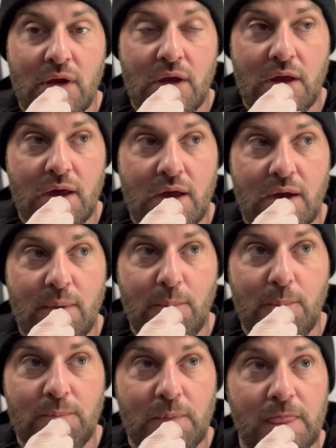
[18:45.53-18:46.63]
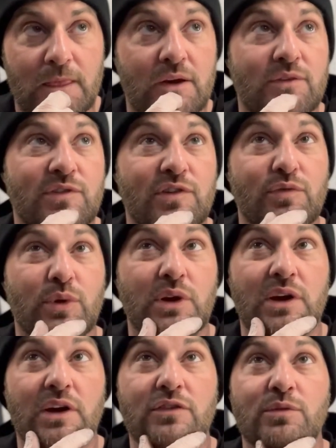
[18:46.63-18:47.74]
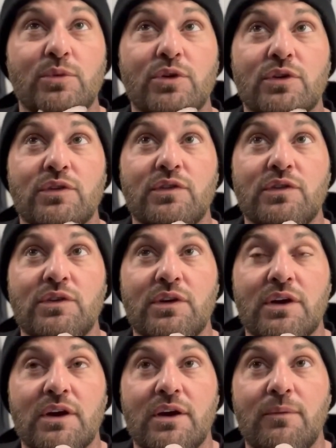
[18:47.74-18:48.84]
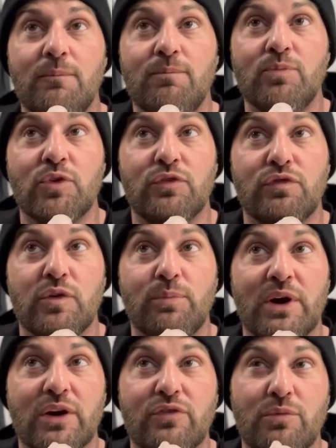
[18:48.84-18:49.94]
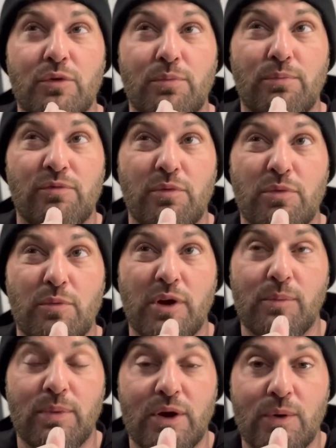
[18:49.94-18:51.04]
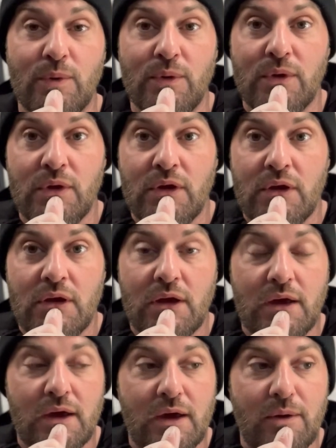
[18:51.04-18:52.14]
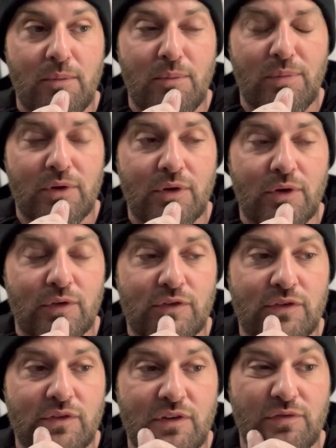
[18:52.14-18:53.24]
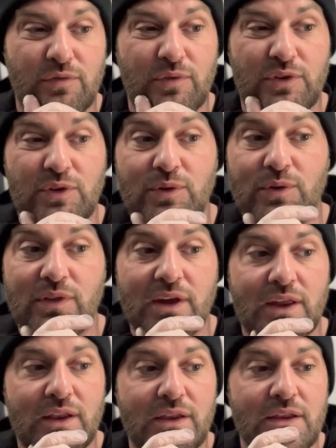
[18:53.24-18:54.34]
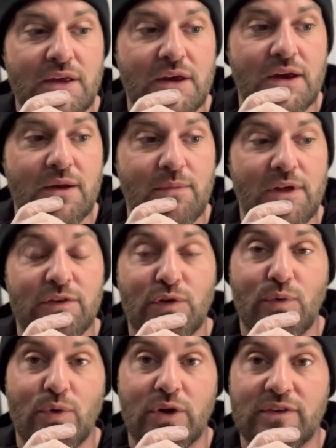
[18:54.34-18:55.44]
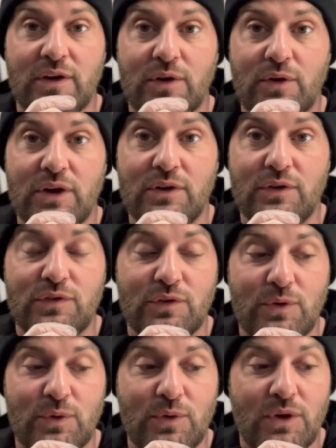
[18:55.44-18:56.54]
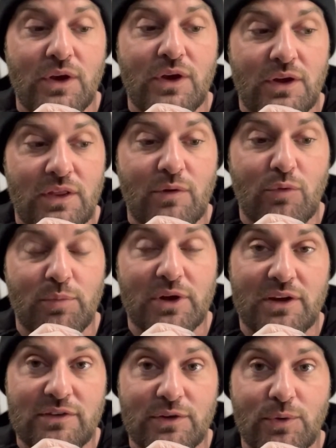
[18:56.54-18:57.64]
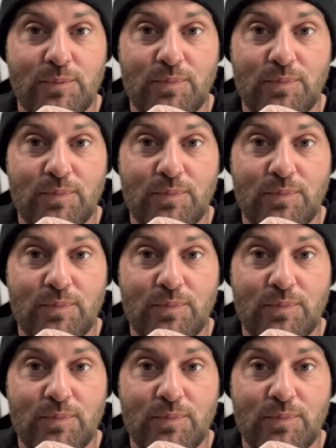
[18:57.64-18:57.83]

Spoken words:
and see if we can get some good feedback from the brake pedal, because if we do, then that's all worked out great, so that would be ideal.